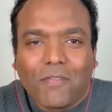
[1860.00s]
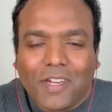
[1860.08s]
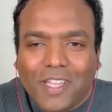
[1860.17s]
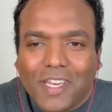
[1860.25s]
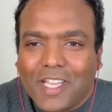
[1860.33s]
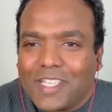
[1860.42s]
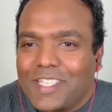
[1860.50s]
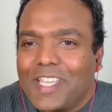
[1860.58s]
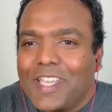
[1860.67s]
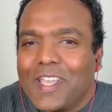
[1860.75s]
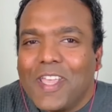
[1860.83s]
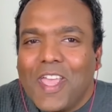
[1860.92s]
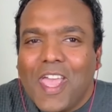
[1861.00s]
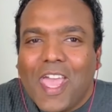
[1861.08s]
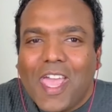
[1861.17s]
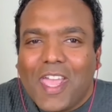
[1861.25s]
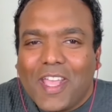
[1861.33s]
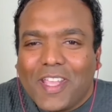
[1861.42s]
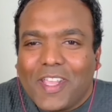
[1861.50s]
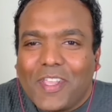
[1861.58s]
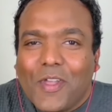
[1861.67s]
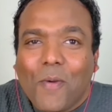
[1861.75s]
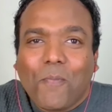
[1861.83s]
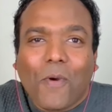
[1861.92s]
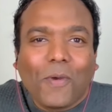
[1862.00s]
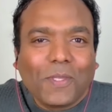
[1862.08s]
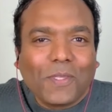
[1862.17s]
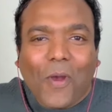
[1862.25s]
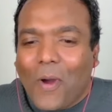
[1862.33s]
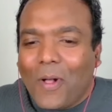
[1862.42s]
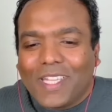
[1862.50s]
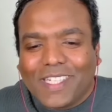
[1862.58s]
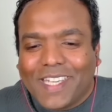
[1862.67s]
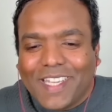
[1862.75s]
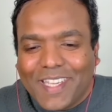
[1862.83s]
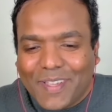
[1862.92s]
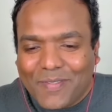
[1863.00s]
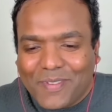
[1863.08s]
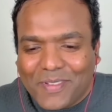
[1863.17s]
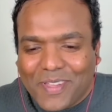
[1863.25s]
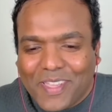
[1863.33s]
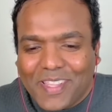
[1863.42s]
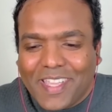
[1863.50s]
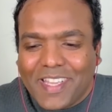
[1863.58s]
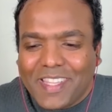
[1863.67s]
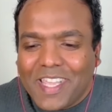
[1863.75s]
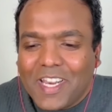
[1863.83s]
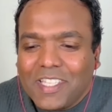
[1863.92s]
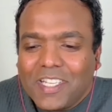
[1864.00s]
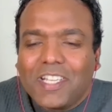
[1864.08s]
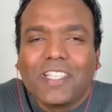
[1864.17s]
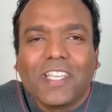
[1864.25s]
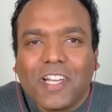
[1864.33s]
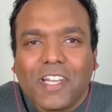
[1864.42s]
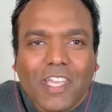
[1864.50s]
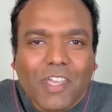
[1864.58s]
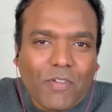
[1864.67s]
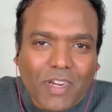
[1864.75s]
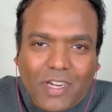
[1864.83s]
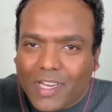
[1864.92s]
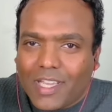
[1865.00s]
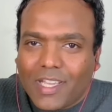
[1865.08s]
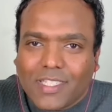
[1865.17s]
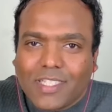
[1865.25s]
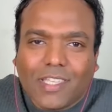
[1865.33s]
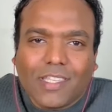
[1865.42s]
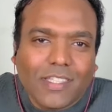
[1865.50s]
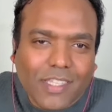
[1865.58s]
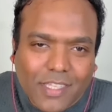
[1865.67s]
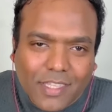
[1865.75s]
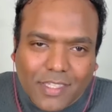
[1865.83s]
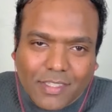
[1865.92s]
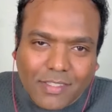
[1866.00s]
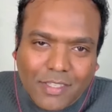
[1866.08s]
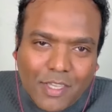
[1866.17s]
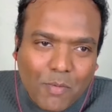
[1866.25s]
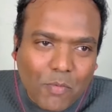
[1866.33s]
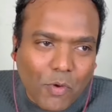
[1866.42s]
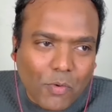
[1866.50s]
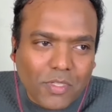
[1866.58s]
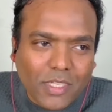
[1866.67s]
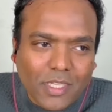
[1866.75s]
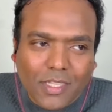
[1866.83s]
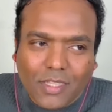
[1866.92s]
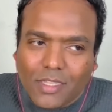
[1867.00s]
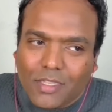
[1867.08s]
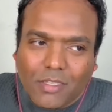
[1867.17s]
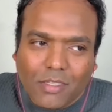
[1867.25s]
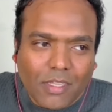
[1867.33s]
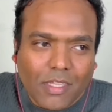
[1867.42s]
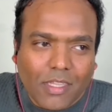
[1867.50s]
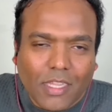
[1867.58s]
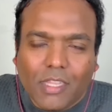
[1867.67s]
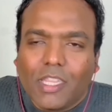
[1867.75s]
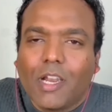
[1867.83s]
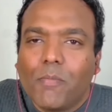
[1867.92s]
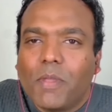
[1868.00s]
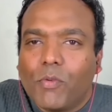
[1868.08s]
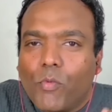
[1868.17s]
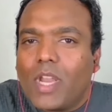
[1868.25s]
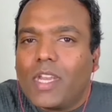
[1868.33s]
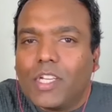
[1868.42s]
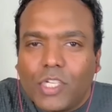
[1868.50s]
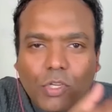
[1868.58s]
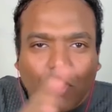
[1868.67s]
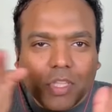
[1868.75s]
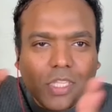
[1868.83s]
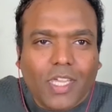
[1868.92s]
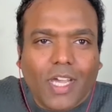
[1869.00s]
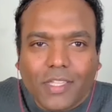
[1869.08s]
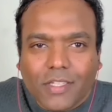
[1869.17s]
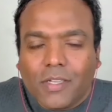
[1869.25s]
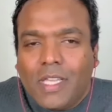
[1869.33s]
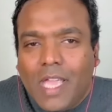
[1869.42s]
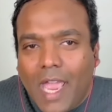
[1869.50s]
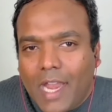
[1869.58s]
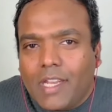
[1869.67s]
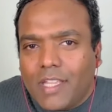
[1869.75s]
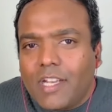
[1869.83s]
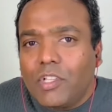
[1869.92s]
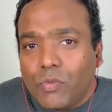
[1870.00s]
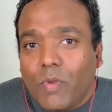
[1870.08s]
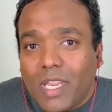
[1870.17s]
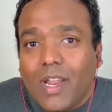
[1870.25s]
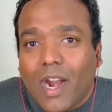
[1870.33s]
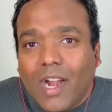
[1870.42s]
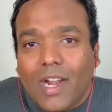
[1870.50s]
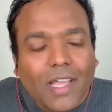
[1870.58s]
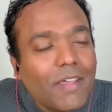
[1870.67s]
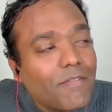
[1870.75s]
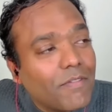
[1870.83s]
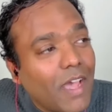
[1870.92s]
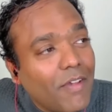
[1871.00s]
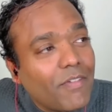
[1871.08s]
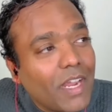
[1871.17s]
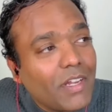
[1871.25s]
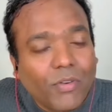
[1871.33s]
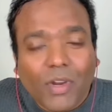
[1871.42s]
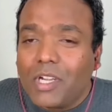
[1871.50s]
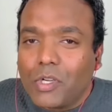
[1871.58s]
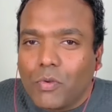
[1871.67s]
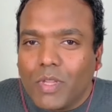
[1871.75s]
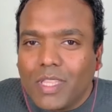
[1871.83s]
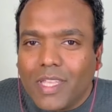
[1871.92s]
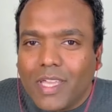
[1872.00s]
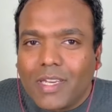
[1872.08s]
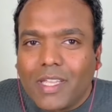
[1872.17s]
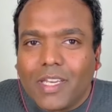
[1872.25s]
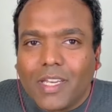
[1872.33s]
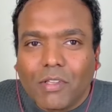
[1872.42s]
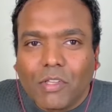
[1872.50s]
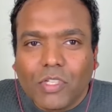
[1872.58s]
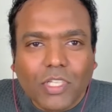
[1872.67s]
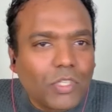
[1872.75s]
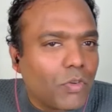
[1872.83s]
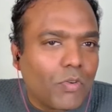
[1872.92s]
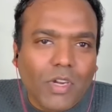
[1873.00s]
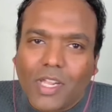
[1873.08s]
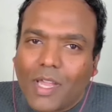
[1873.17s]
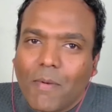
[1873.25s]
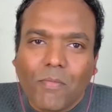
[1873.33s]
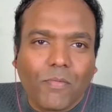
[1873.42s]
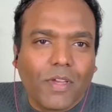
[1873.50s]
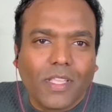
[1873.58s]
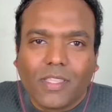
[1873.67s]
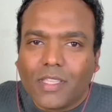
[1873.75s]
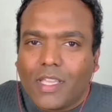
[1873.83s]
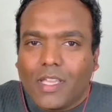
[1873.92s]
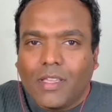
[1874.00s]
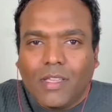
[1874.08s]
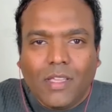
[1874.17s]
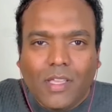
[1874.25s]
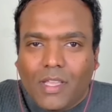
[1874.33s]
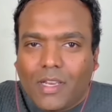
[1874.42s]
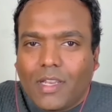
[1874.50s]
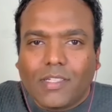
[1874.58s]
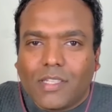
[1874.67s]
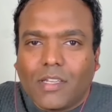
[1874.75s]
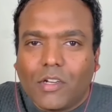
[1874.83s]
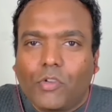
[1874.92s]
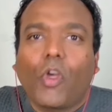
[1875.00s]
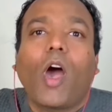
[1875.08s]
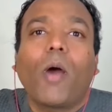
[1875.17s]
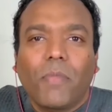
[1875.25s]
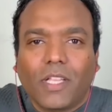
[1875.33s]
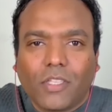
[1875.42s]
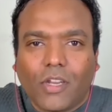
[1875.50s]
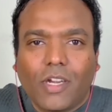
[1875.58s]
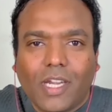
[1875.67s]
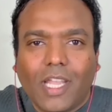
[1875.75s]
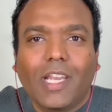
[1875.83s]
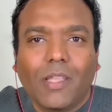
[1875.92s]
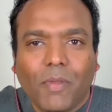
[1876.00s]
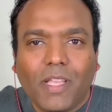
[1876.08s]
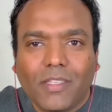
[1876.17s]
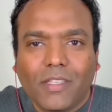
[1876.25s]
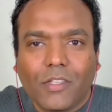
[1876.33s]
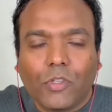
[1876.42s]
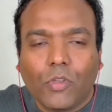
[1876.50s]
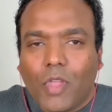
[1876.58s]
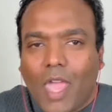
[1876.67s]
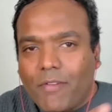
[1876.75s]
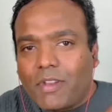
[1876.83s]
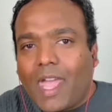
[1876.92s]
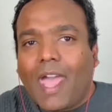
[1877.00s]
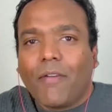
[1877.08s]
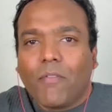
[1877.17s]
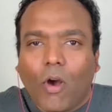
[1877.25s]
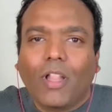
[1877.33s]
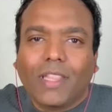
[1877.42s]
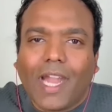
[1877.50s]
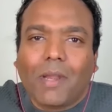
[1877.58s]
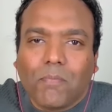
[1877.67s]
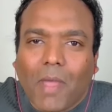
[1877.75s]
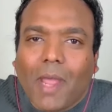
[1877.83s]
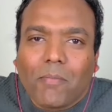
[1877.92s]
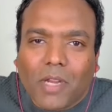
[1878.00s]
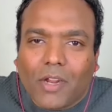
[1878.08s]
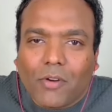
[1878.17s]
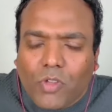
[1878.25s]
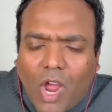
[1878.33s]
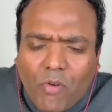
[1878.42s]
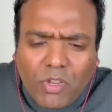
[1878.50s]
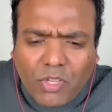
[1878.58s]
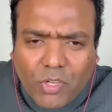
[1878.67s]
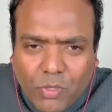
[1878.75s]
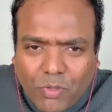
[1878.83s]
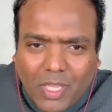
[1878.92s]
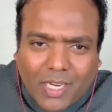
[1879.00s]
And I see you post all the time, and there isn't a single day wherein like I see the post, and there'll be one issue or the other, and that is very hard. I tried doing that, and I just couldn't come up with that topics on a daily basis. So you have to have all that mapped out. So how do you do that?